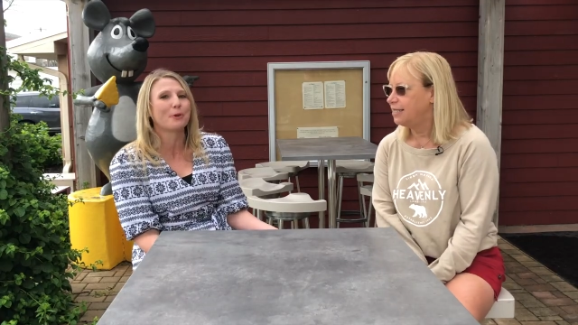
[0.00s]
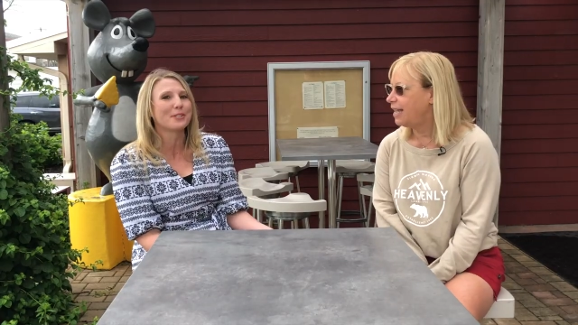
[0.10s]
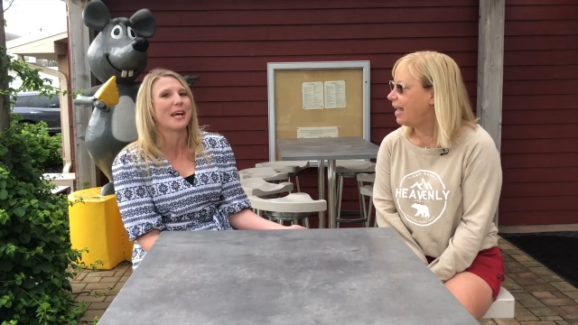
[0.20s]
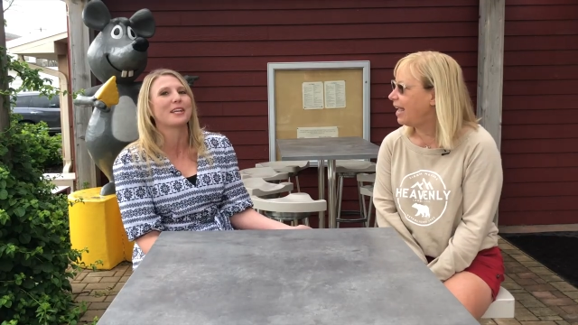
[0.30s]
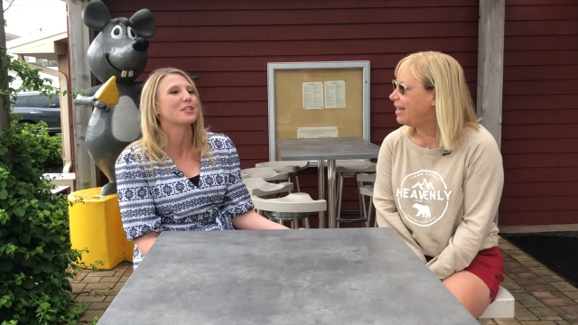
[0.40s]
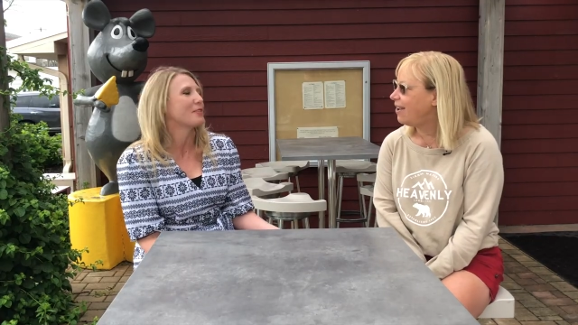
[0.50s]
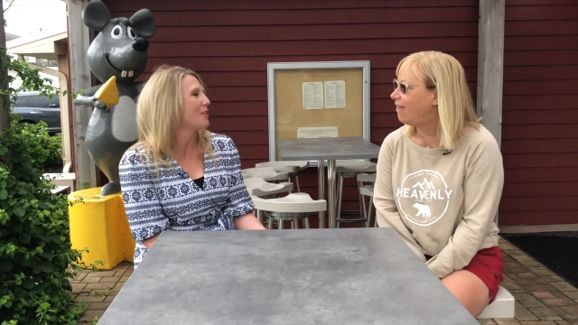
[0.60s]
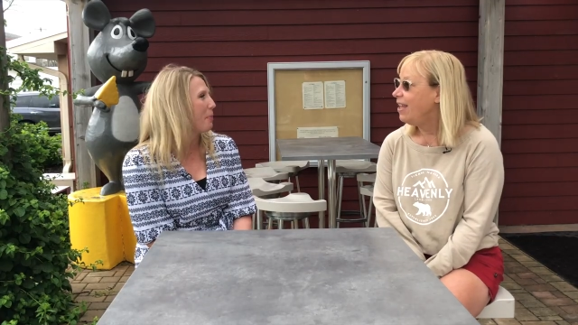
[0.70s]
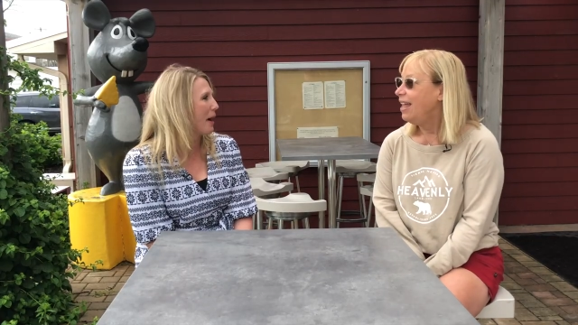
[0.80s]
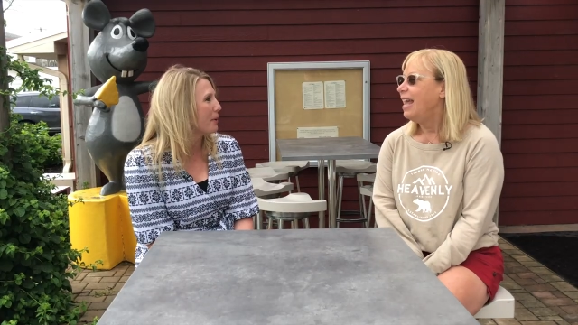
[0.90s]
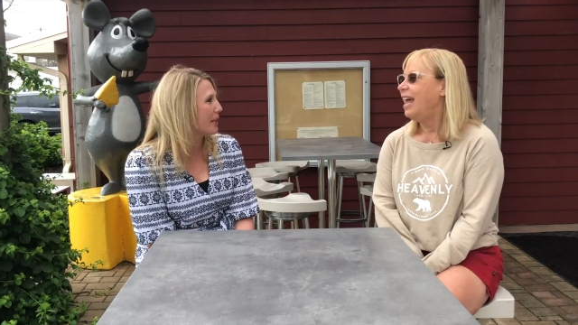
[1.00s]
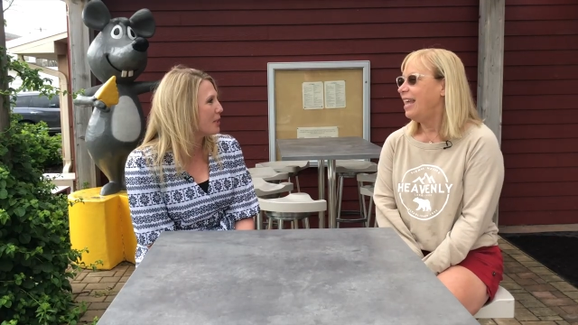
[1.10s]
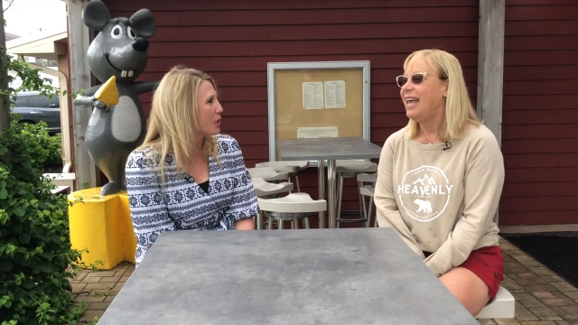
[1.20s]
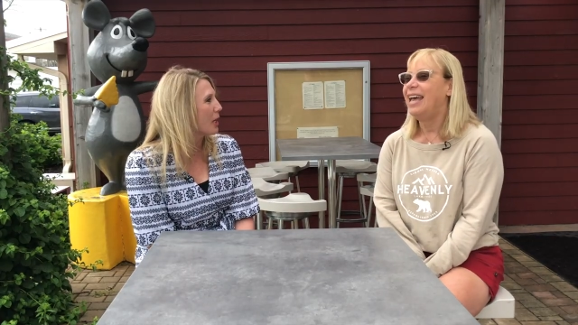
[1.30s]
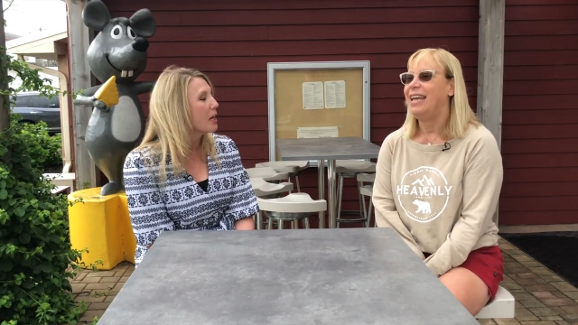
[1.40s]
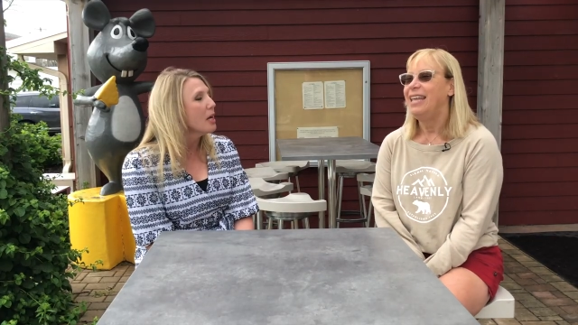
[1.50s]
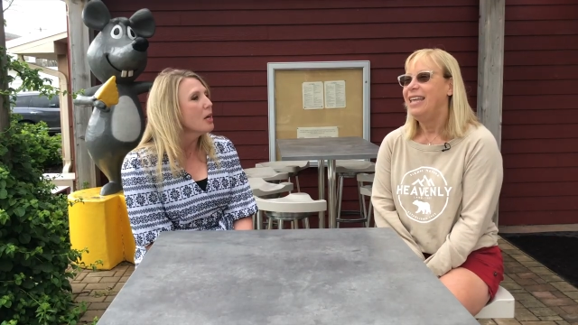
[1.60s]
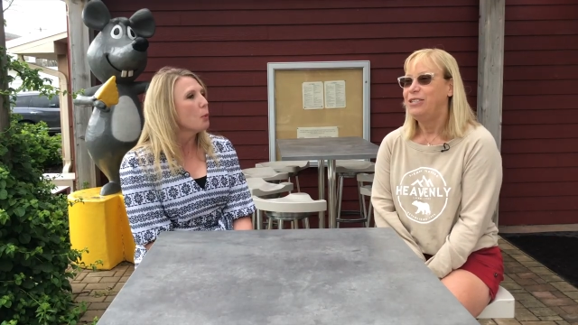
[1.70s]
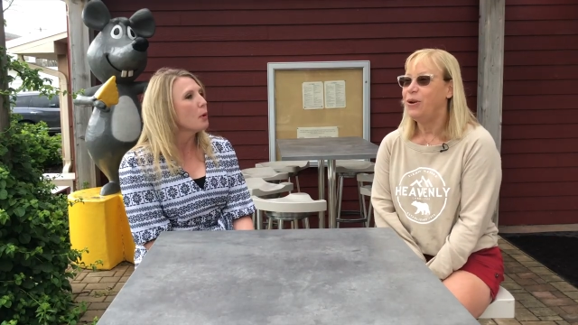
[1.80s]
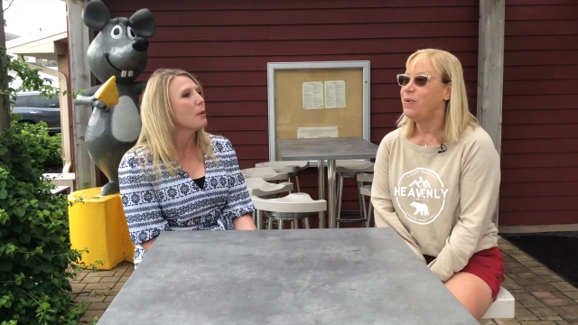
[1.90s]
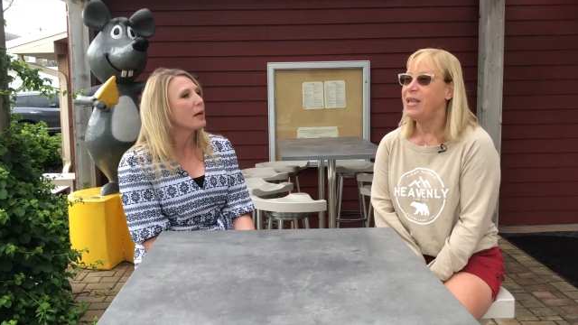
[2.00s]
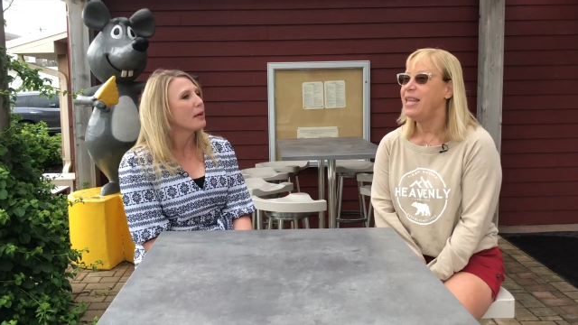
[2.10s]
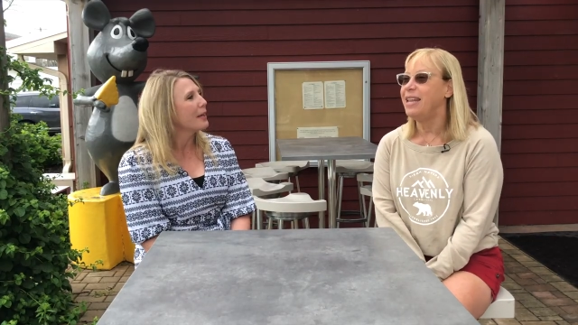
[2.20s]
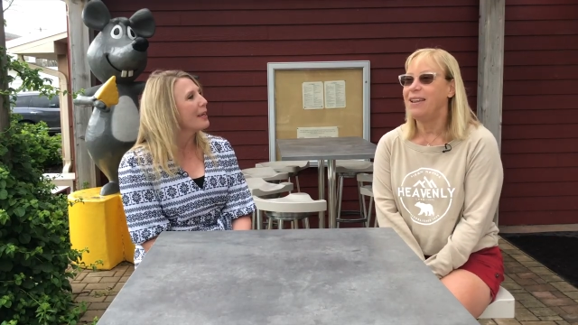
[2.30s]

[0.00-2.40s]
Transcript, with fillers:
Speaker 1: percentage of the population. Yeah. Don't want, eat it